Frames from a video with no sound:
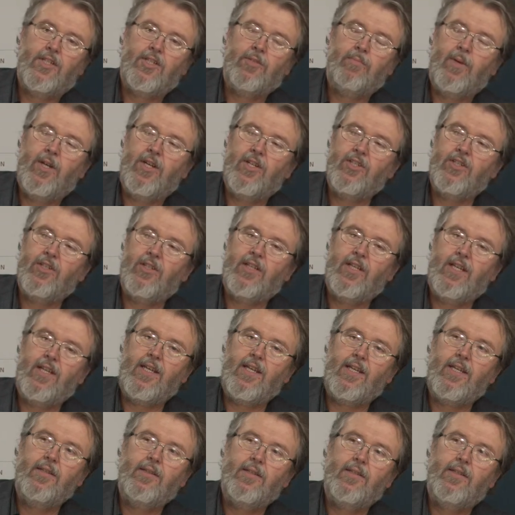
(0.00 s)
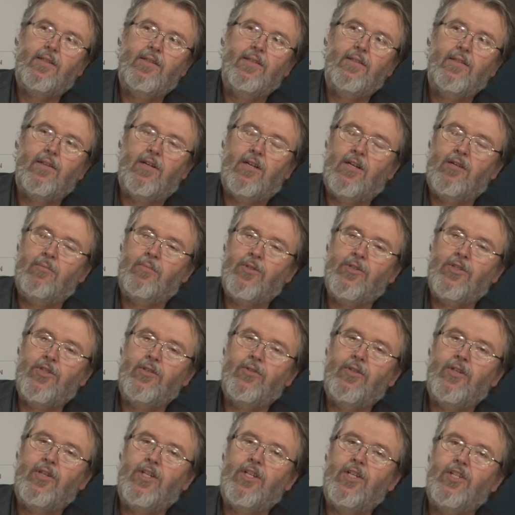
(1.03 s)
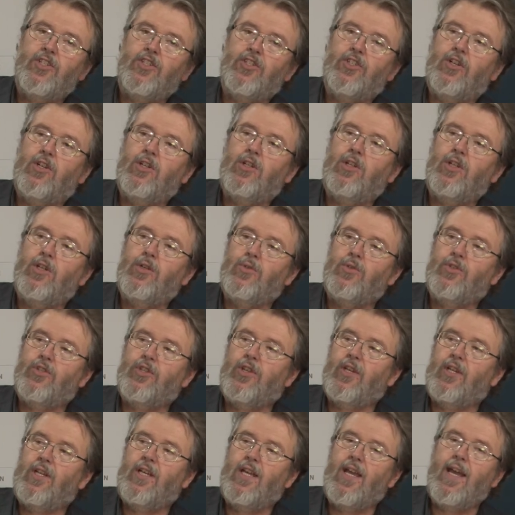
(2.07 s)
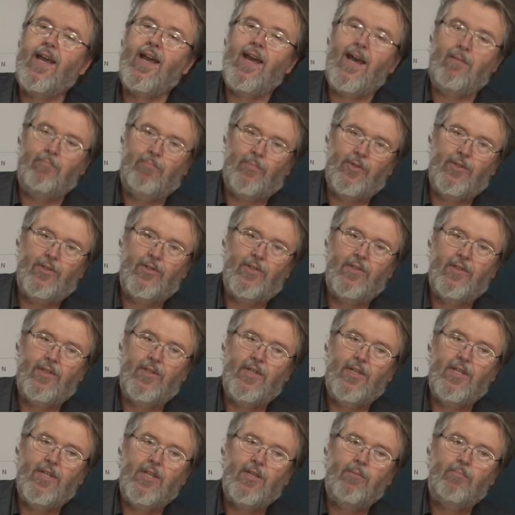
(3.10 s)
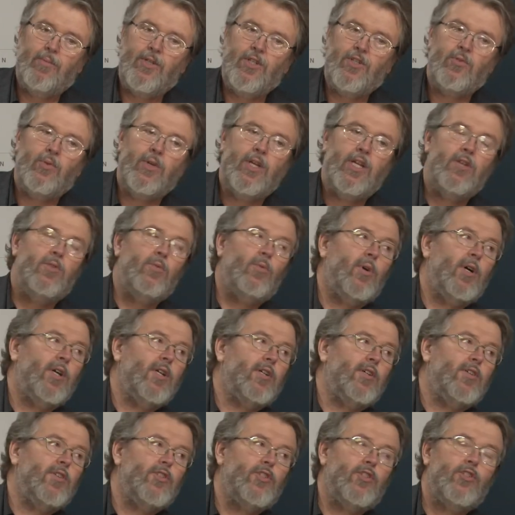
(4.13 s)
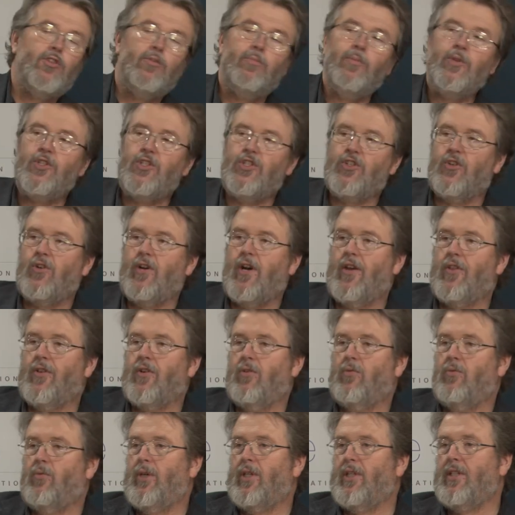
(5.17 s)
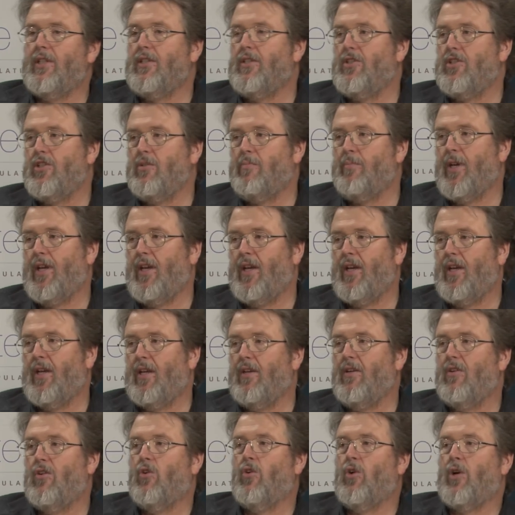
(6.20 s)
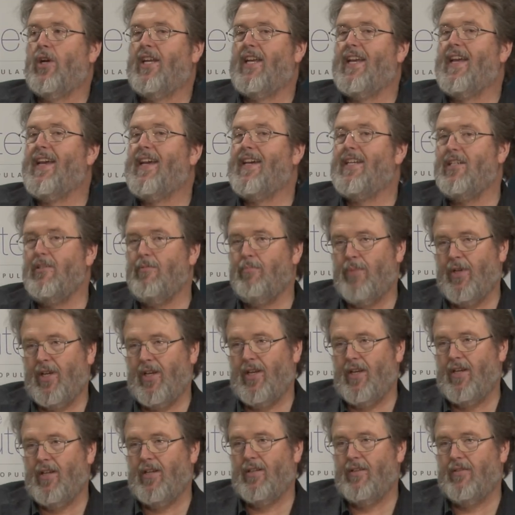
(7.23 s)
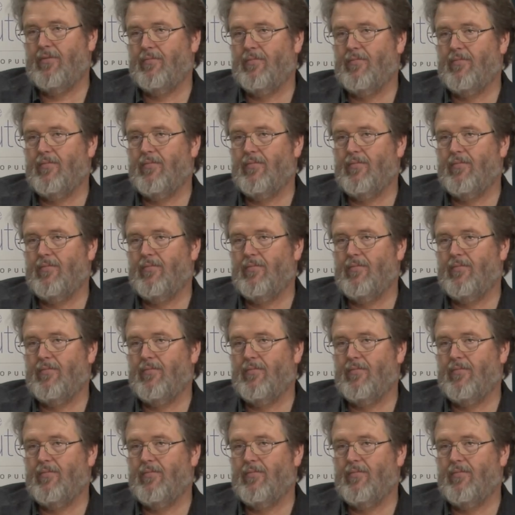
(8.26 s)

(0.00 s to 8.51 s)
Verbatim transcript: especially opportunities to close the gap between what consumers are either willing to pay or can pay